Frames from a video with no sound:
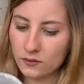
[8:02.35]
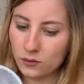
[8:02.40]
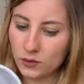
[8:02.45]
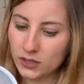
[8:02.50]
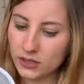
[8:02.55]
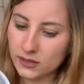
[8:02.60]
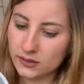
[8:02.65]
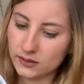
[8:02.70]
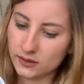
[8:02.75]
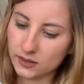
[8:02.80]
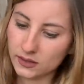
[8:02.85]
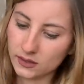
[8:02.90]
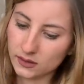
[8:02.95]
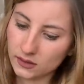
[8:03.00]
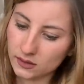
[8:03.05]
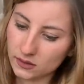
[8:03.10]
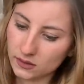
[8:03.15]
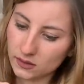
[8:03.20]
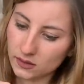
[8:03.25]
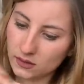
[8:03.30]
what is
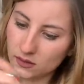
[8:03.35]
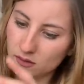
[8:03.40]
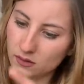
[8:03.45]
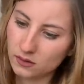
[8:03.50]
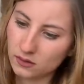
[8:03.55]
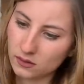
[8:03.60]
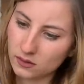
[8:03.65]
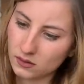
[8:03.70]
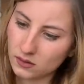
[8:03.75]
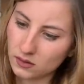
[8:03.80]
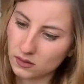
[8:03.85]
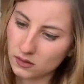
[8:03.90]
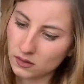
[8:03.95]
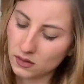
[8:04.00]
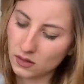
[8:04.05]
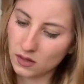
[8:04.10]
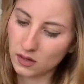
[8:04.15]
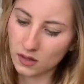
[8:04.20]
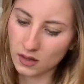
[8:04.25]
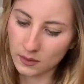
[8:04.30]
this? I
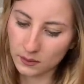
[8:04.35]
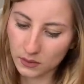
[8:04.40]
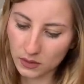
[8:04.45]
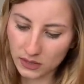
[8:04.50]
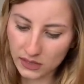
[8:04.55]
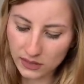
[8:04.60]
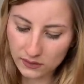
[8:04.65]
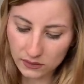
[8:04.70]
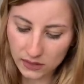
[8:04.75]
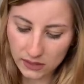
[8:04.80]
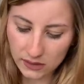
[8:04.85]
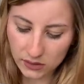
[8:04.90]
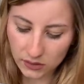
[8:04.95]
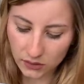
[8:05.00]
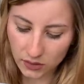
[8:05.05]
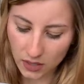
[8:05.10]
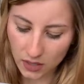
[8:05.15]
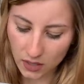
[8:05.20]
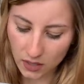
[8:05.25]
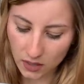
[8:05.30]
believe these are
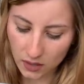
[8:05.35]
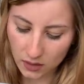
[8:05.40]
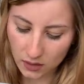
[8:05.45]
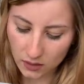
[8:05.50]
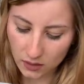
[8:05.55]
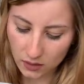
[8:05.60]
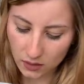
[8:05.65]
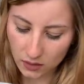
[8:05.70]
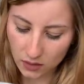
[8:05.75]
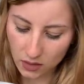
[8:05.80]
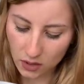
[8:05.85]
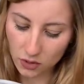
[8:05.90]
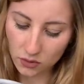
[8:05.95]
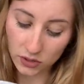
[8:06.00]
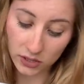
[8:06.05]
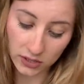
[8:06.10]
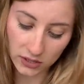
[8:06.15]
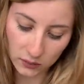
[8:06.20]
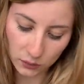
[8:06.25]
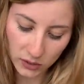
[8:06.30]

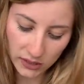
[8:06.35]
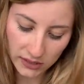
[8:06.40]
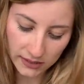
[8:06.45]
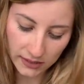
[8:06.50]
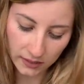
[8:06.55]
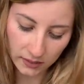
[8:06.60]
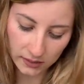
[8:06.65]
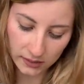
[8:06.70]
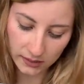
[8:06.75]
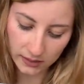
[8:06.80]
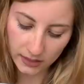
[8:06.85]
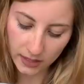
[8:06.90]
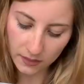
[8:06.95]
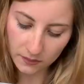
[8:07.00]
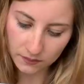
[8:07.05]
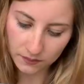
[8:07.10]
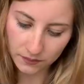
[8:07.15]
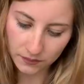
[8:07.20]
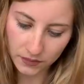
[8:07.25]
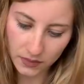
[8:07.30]
they're springtails.
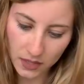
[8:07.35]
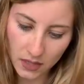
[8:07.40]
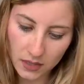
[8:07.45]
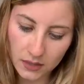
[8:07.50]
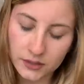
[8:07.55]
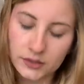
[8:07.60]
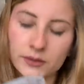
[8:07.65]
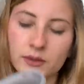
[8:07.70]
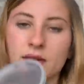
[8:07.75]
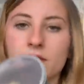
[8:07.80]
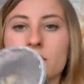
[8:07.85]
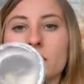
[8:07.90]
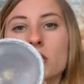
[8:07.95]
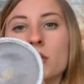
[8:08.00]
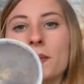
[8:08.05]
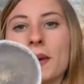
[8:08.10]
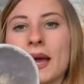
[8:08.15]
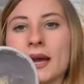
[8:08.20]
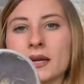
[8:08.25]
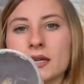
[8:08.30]
Yep. So we have a little
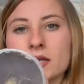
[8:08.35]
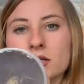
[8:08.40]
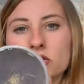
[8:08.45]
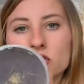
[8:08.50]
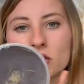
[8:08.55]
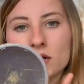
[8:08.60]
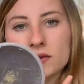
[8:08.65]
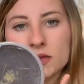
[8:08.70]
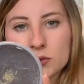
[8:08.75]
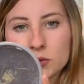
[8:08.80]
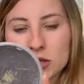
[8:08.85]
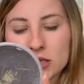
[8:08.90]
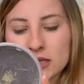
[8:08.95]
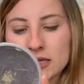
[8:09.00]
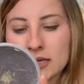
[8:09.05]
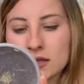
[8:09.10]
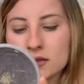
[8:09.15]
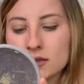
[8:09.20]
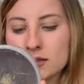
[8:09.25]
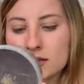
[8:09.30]
package of
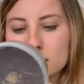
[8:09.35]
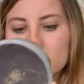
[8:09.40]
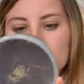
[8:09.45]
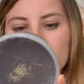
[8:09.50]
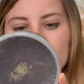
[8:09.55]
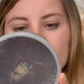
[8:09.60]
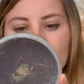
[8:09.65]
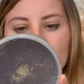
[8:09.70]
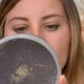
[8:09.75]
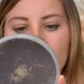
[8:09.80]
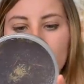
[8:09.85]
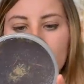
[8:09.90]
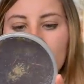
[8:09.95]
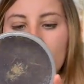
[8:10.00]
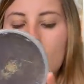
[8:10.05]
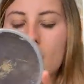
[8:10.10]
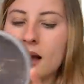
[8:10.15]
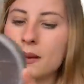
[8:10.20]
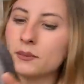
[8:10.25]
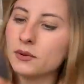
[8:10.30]
springtails. They're
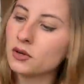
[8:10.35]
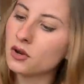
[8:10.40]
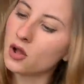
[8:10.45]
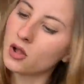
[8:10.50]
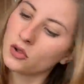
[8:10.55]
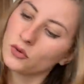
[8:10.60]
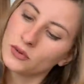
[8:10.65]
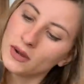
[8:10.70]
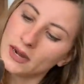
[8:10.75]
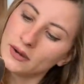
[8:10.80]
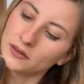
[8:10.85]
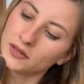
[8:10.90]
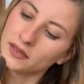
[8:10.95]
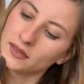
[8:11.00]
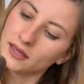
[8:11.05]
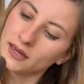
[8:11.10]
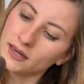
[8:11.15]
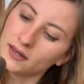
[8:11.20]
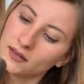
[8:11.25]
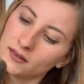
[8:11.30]
hopping all around in
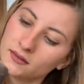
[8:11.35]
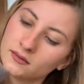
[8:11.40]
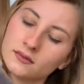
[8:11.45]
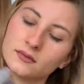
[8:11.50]
there.